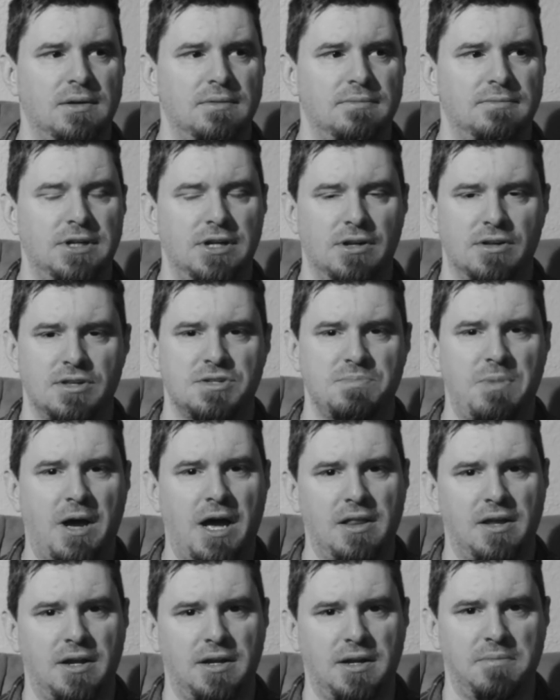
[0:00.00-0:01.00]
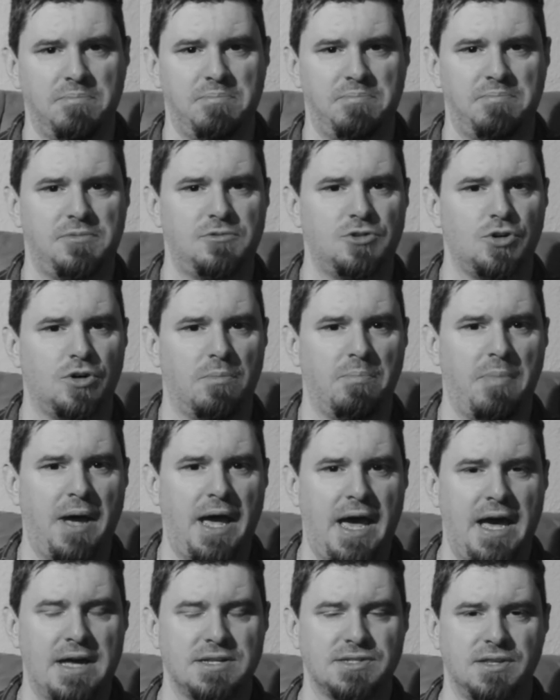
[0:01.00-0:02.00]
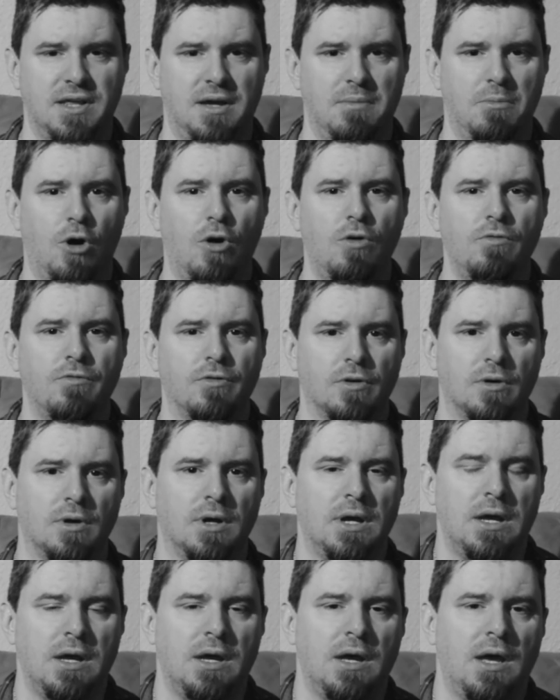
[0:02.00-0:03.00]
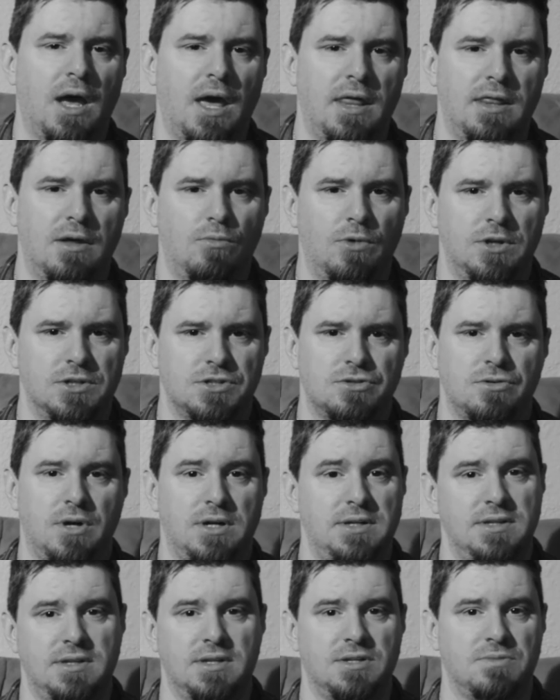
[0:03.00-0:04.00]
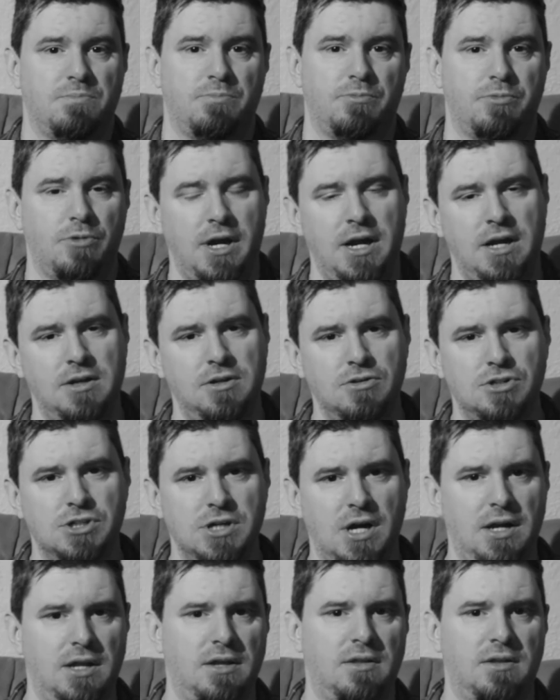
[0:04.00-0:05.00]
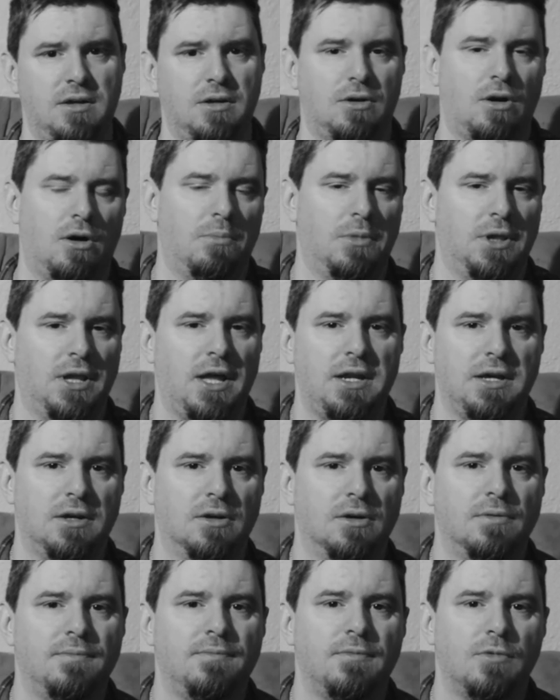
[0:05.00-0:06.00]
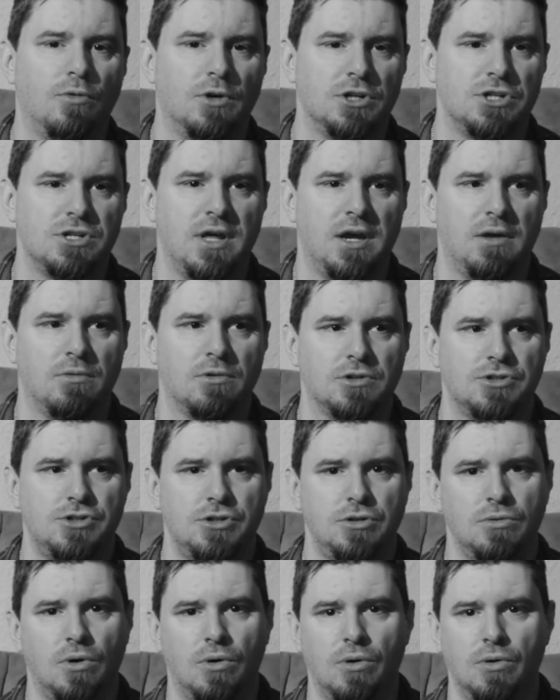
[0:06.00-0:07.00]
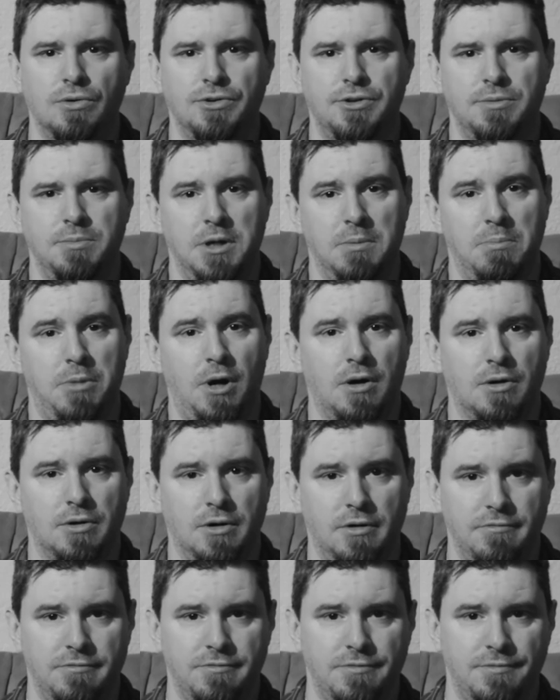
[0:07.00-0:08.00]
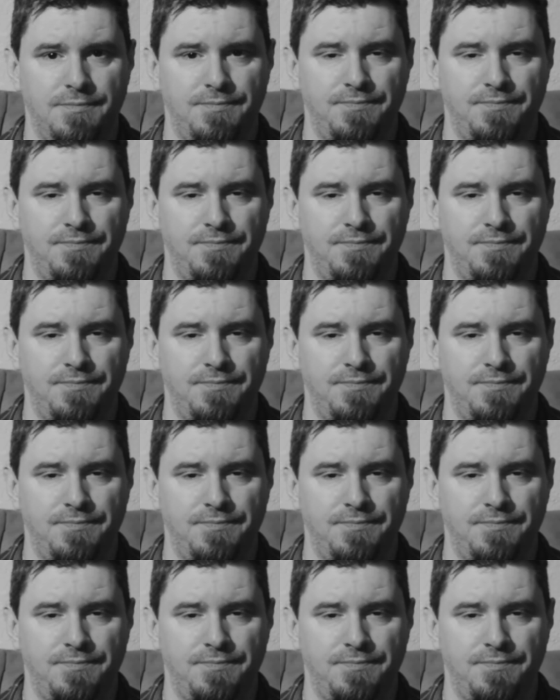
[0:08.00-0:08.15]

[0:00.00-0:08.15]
the spotlight had sort of passed them over and then went straight to this brand new shiny thing called millennial, which they were too old to be a part of.